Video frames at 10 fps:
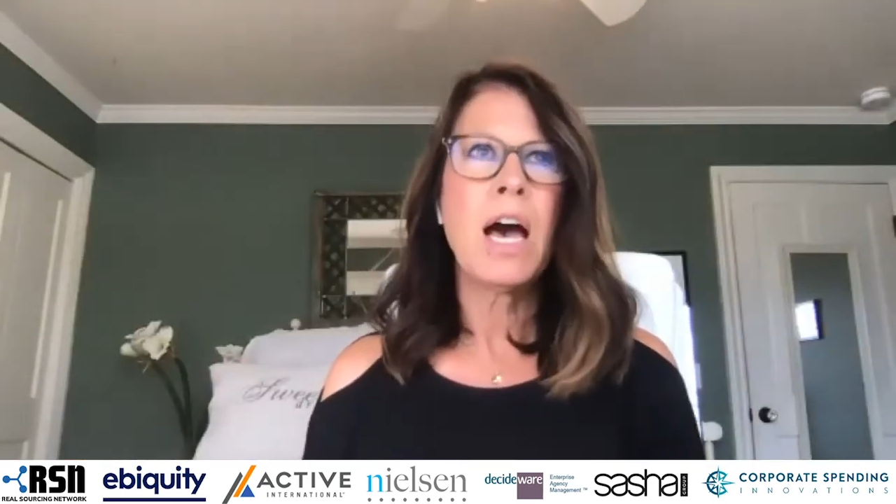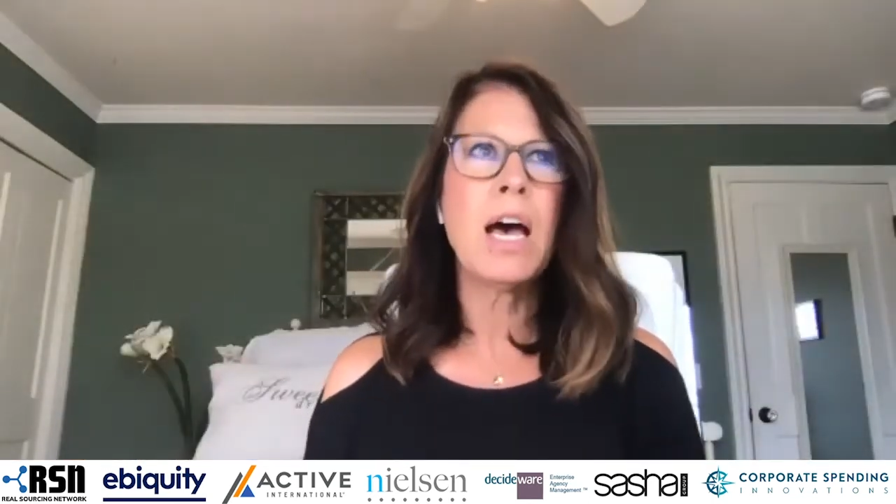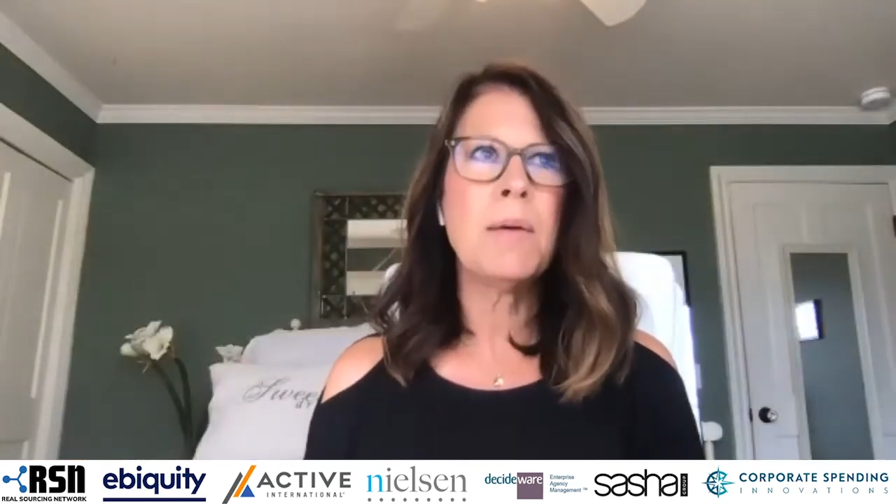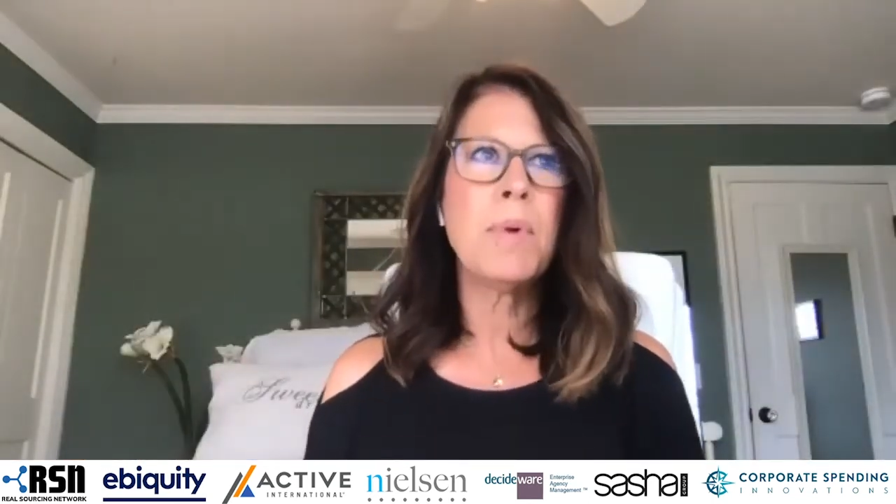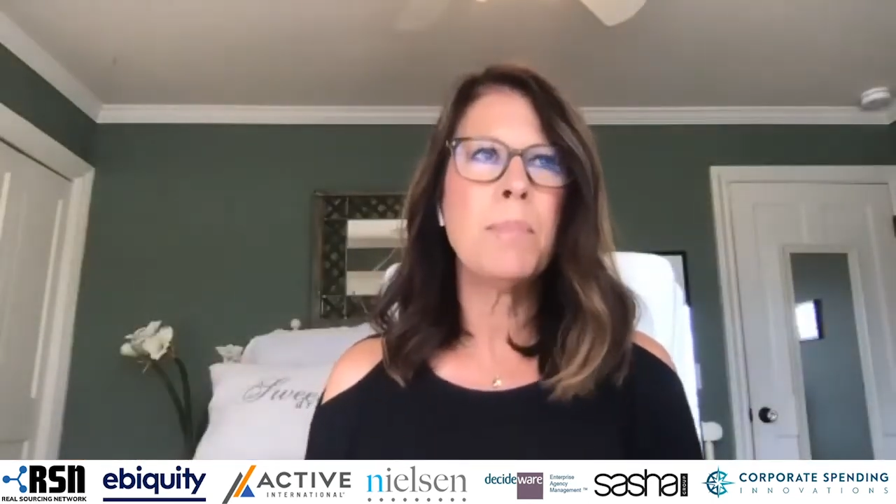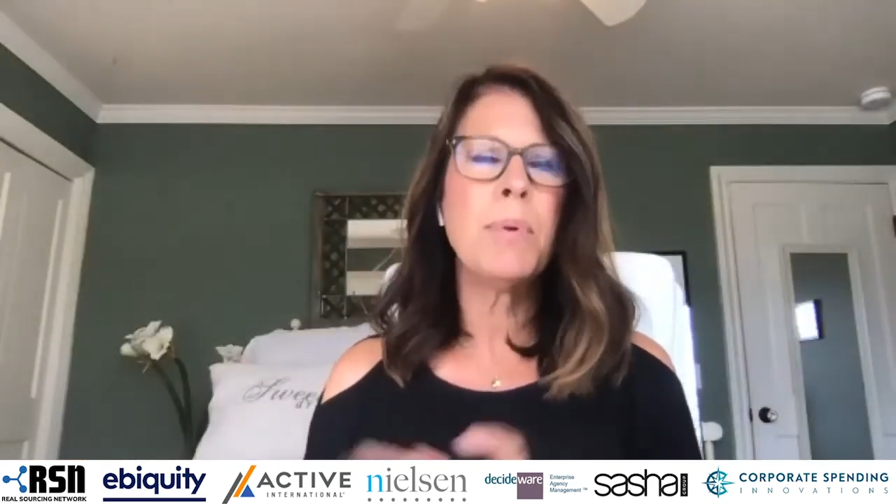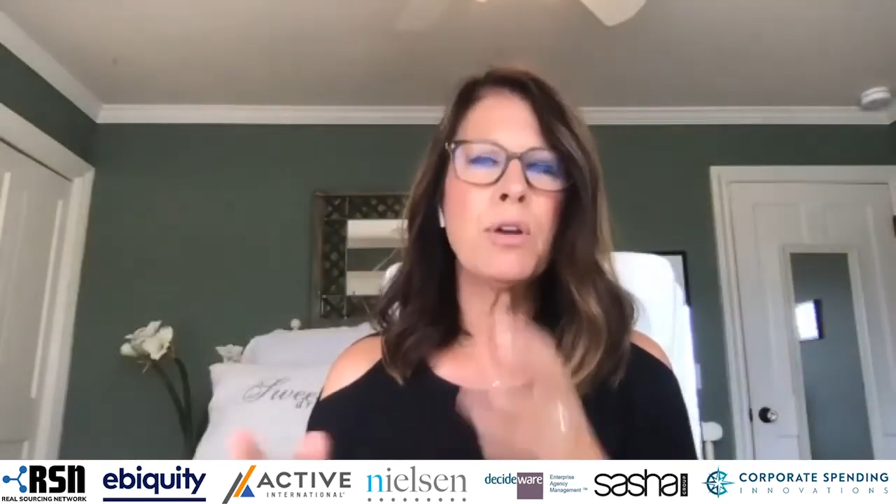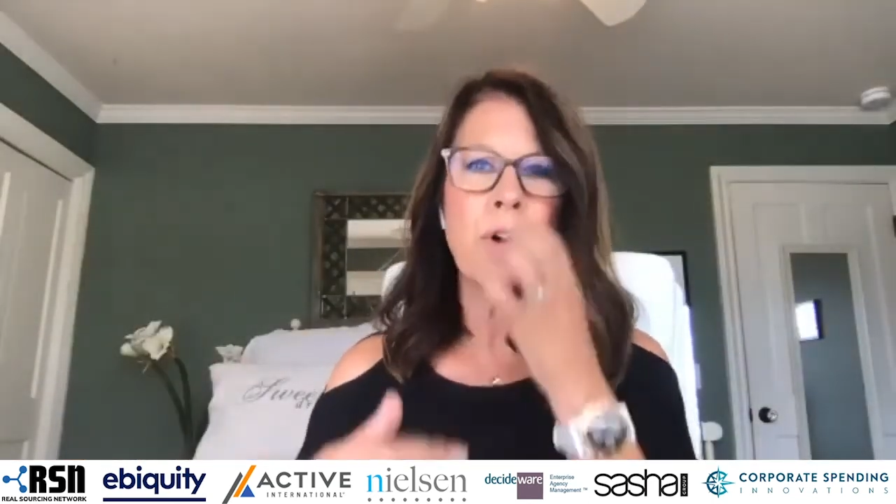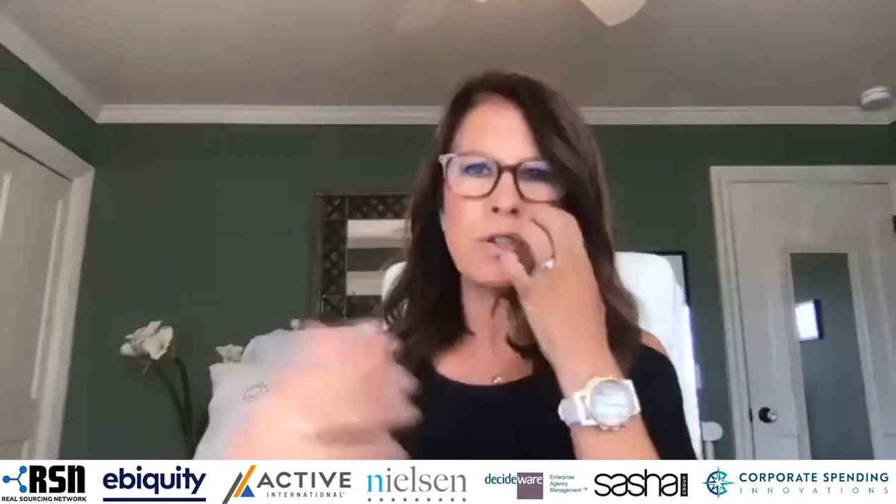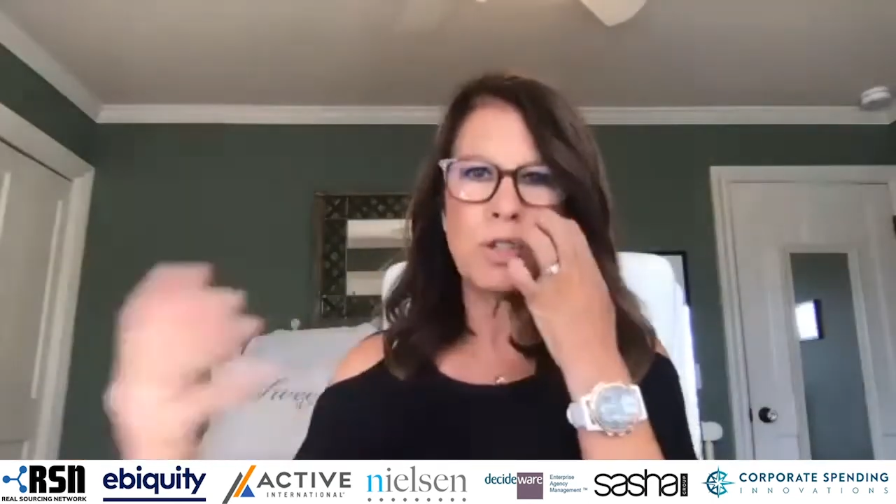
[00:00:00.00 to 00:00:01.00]
but
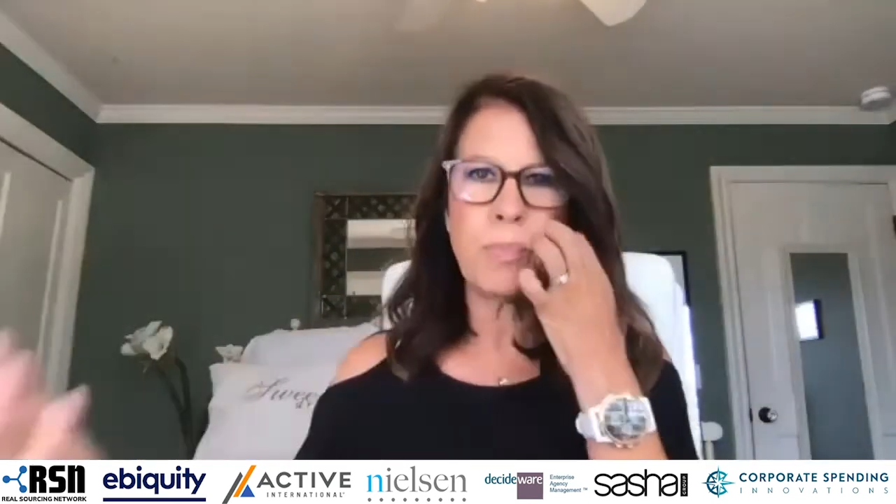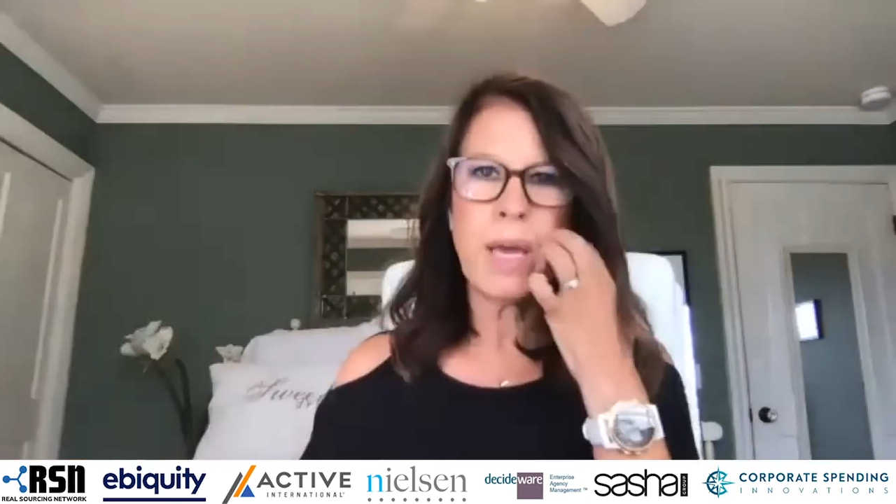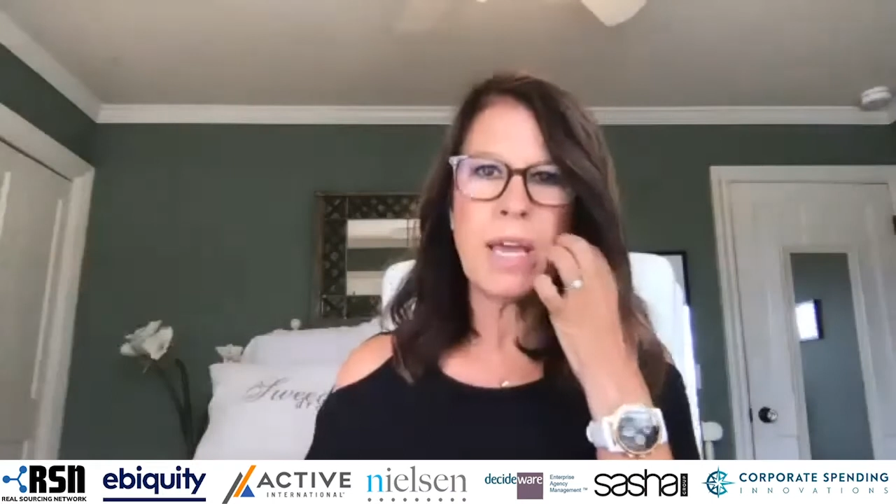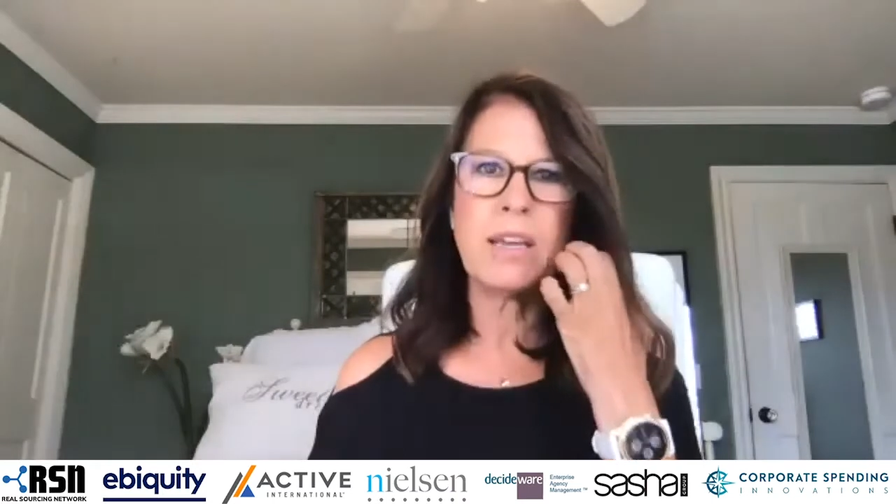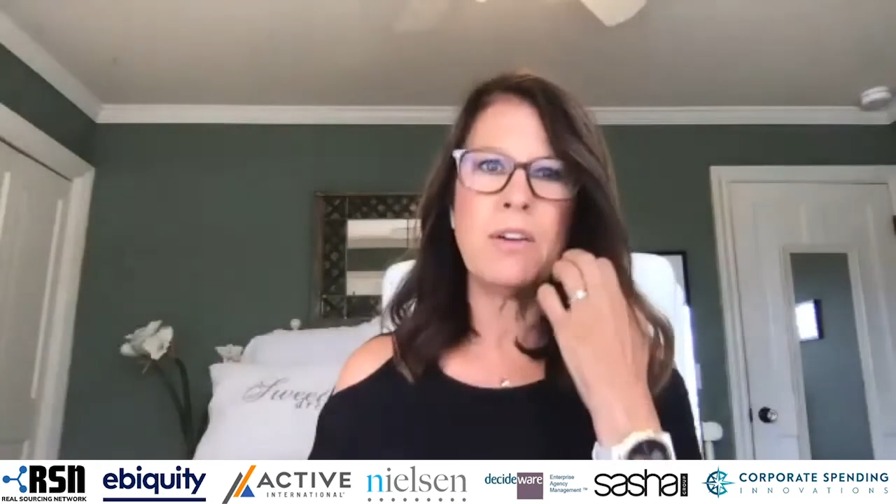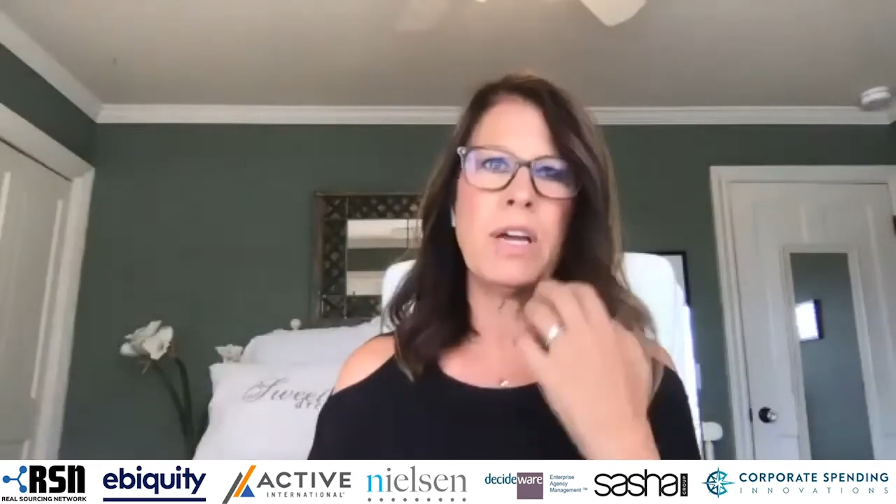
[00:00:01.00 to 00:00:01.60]
you're also paying your